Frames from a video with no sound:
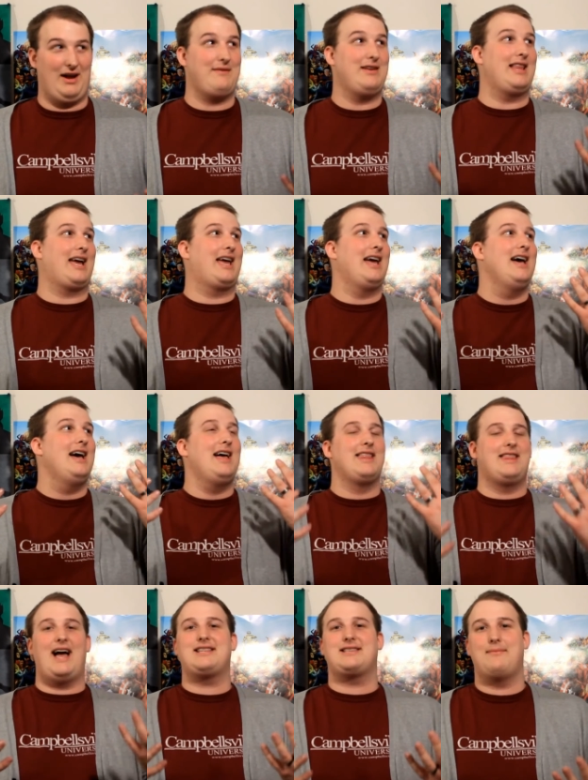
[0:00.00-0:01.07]
I mean, like,
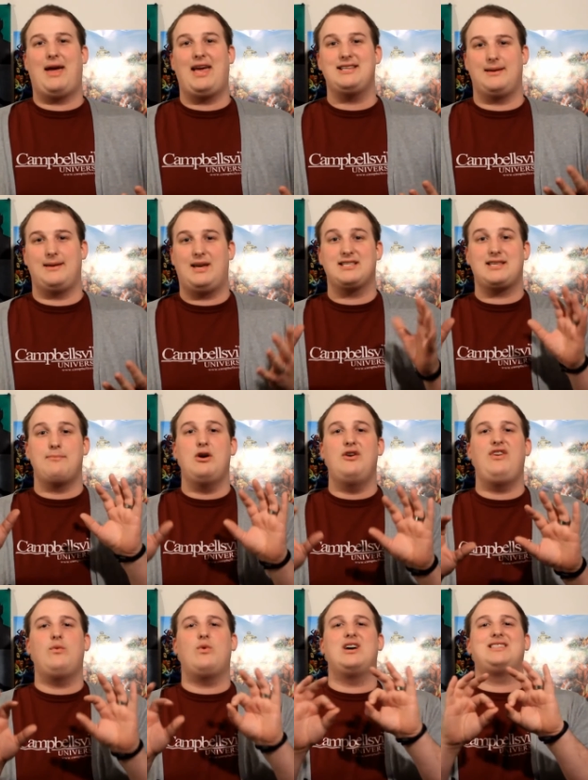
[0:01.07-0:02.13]
that's amazing because the
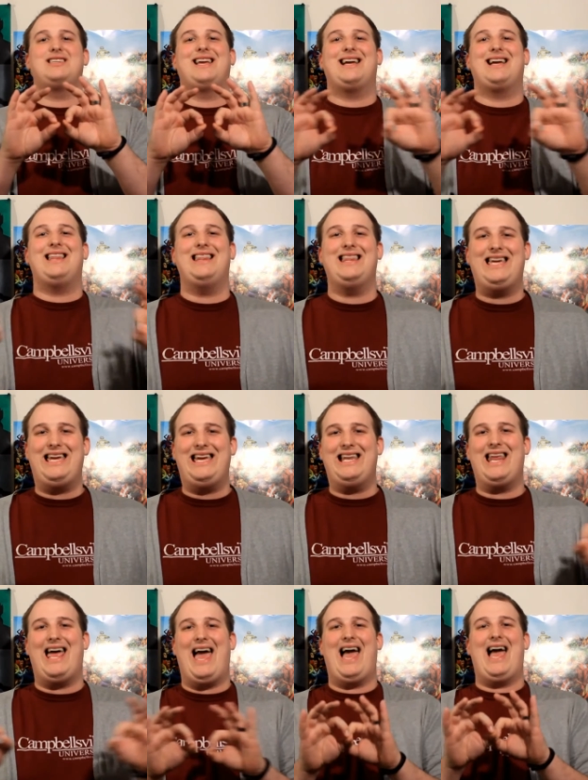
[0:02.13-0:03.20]
movie was
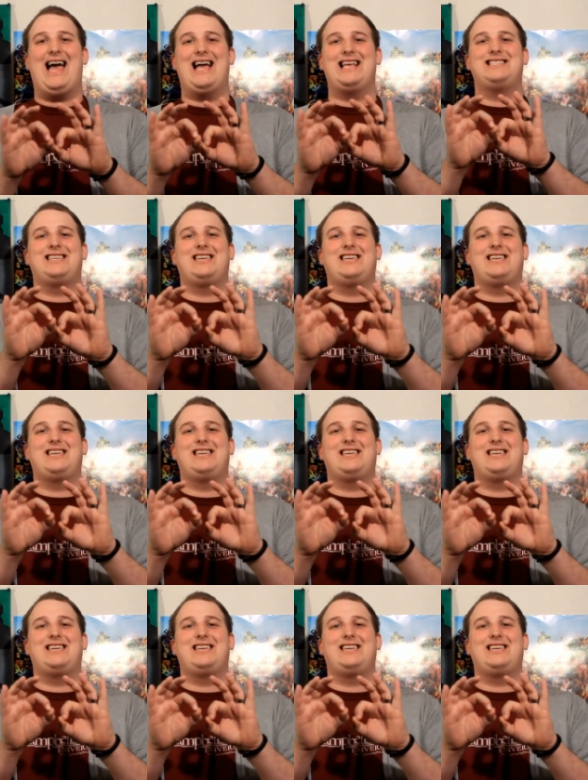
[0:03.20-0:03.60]
clean as